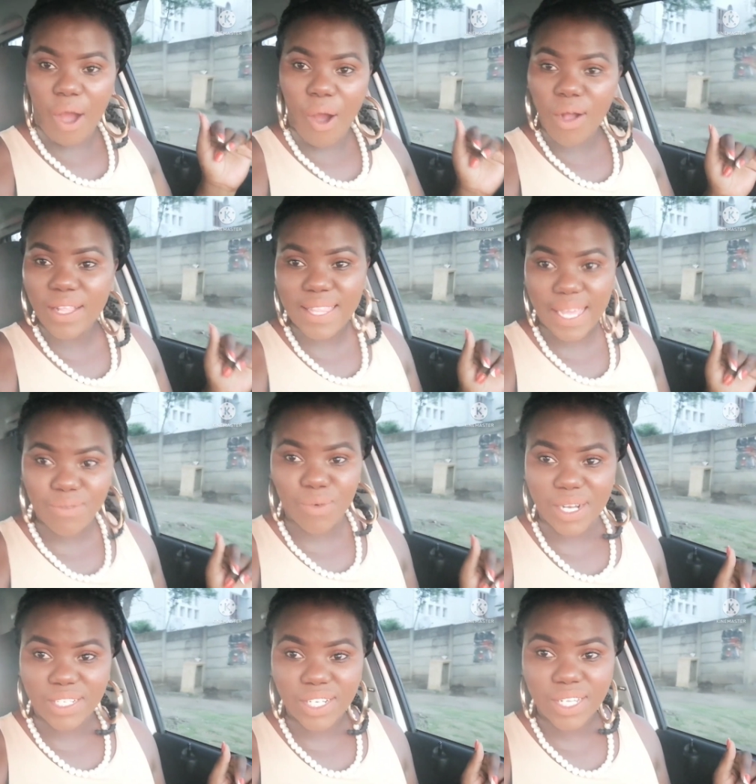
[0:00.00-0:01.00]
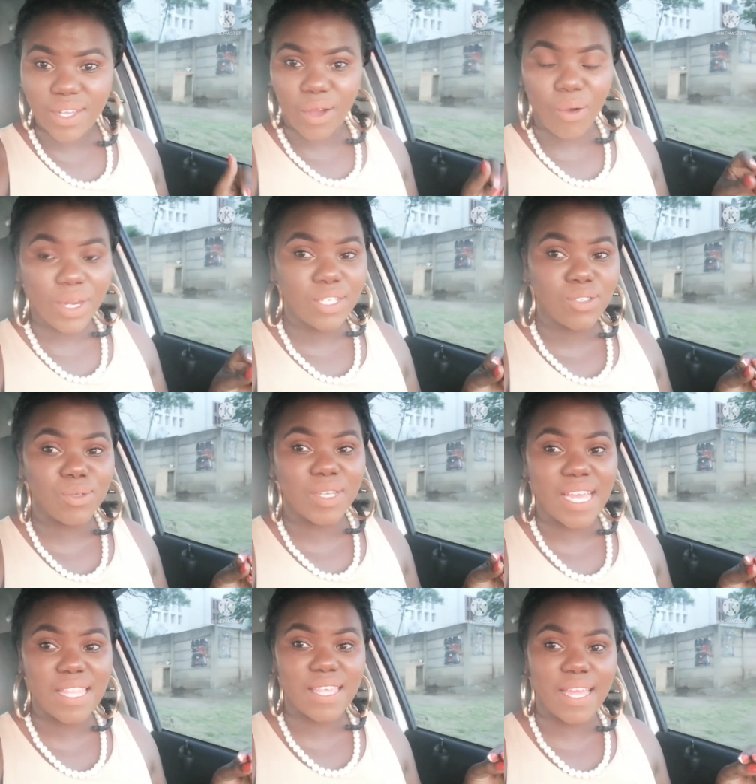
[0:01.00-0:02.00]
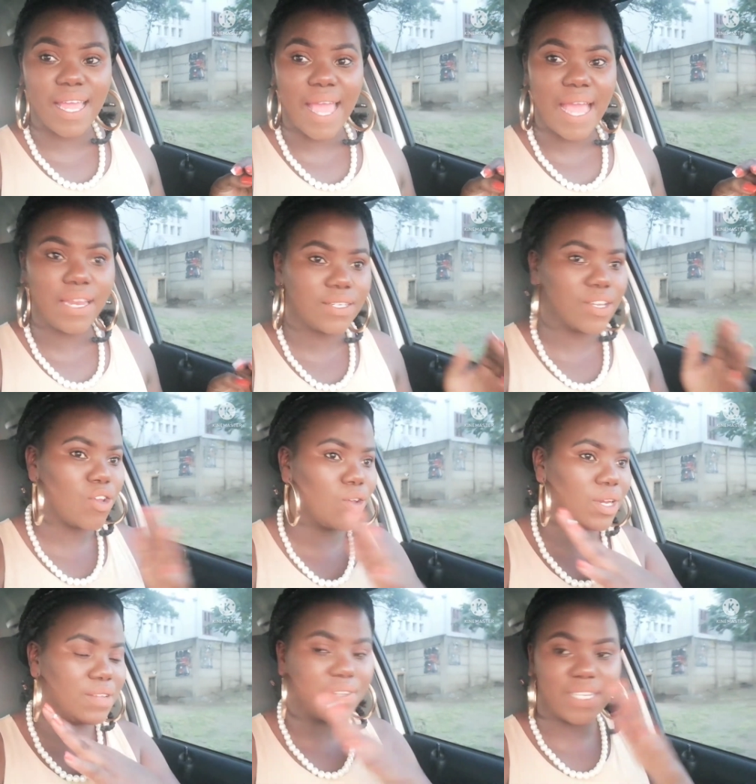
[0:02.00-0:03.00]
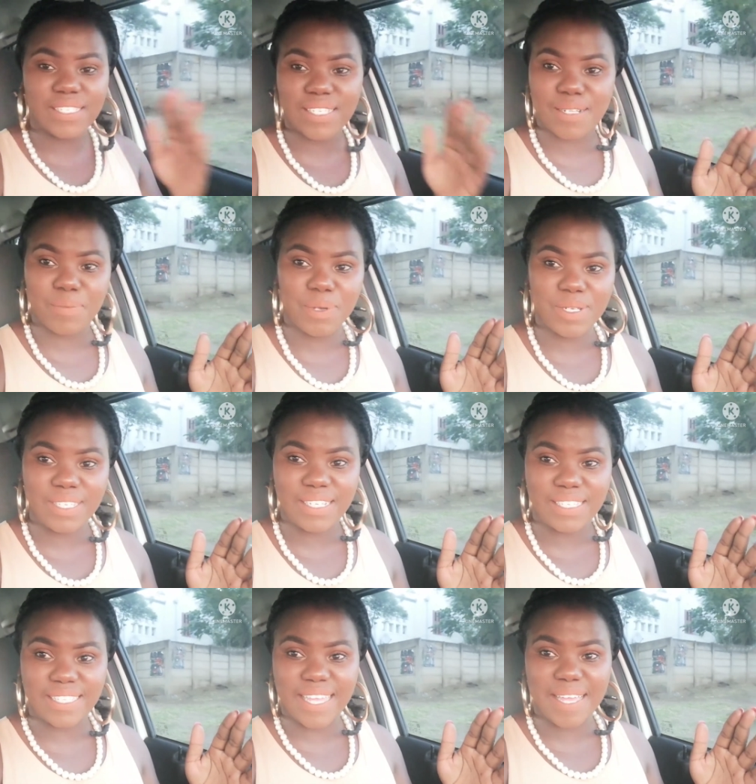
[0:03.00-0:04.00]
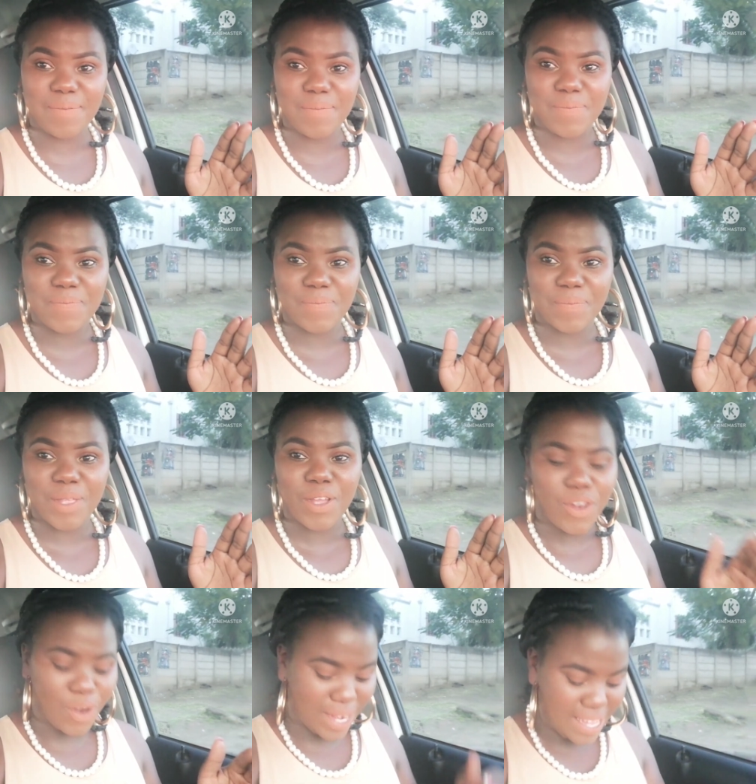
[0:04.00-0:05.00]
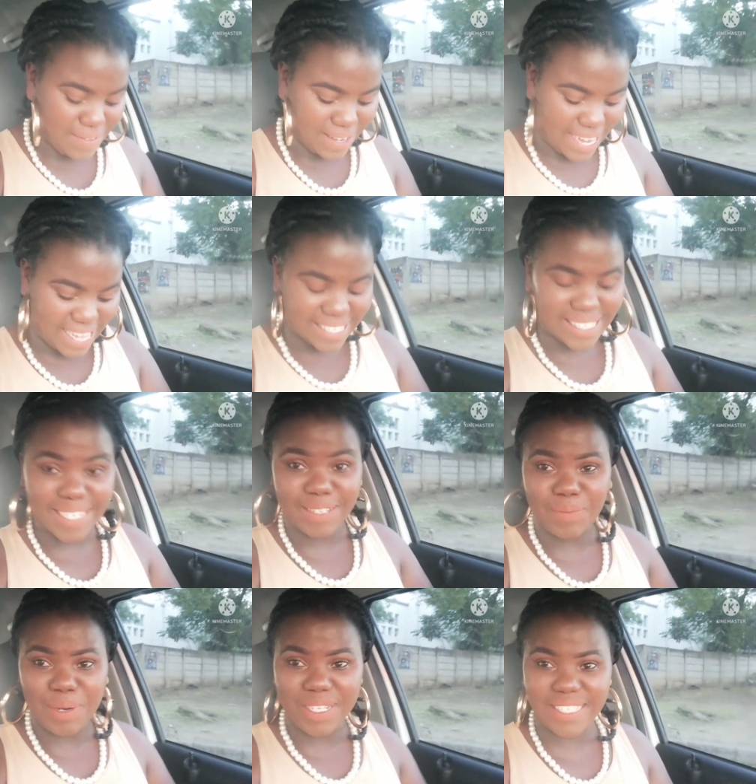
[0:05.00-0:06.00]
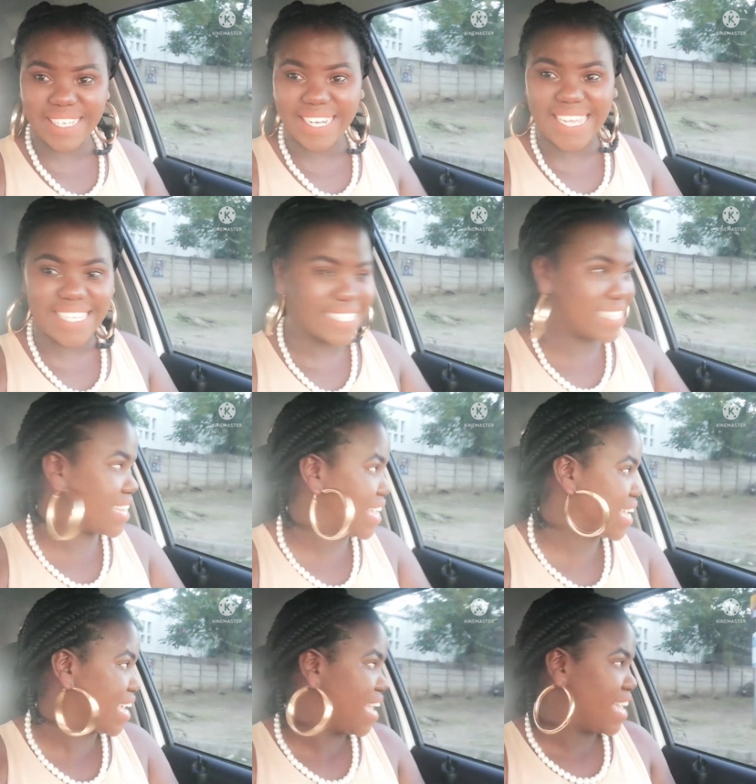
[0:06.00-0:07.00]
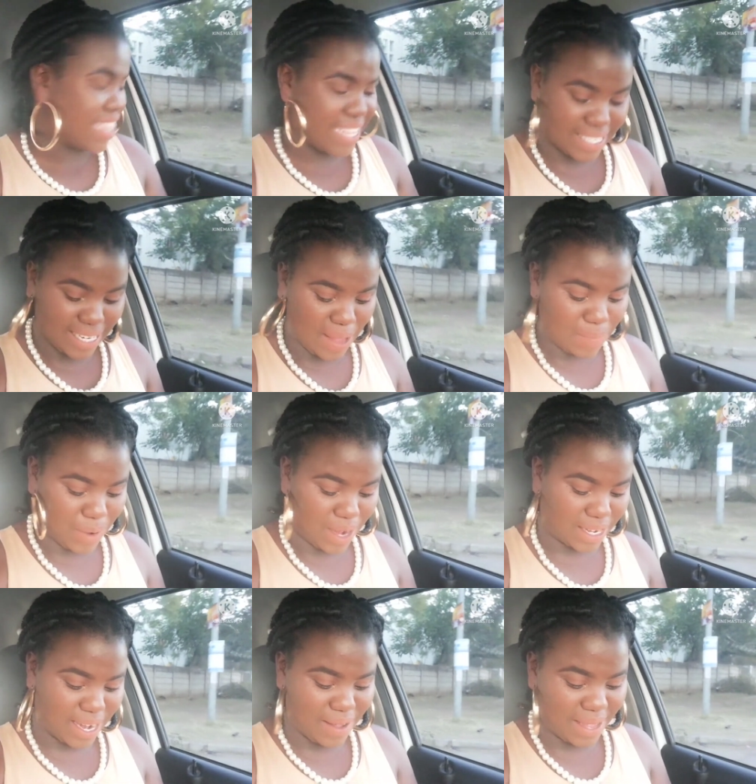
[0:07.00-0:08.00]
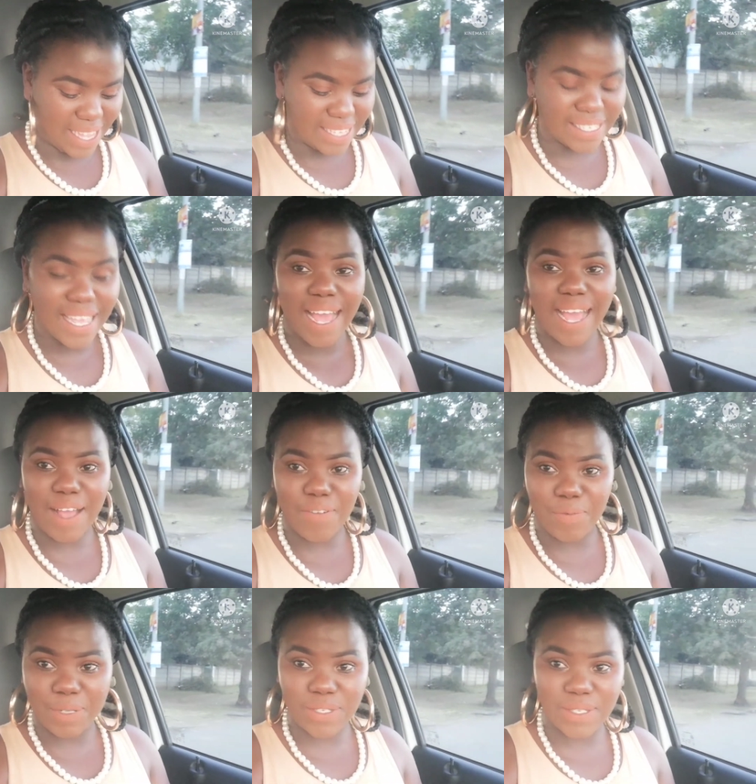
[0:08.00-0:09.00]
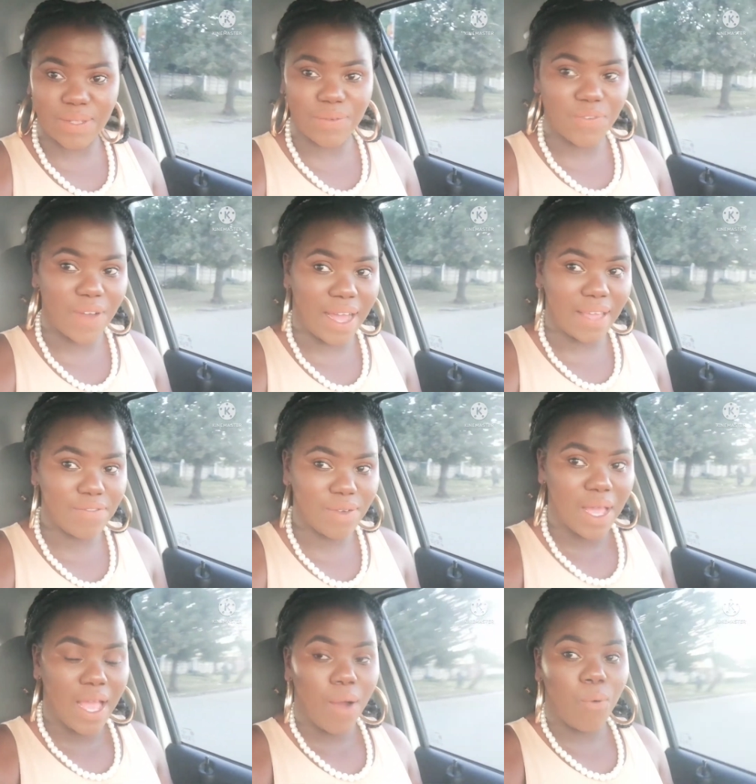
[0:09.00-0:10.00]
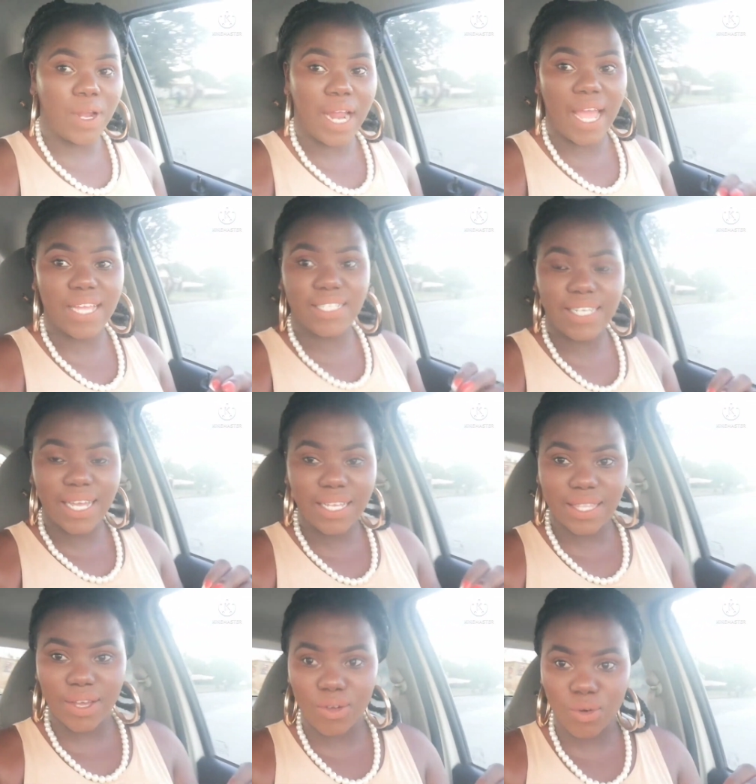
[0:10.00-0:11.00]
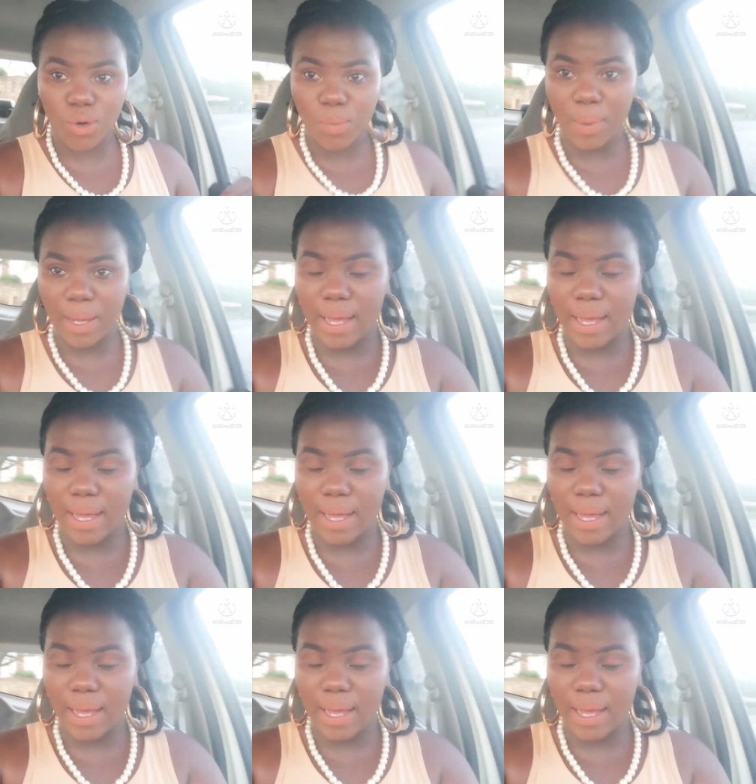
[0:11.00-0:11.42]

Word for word: all that rushing only to get there, and not even a single person is there. Not even a single person is there. The time right now is 5:30. When I check the group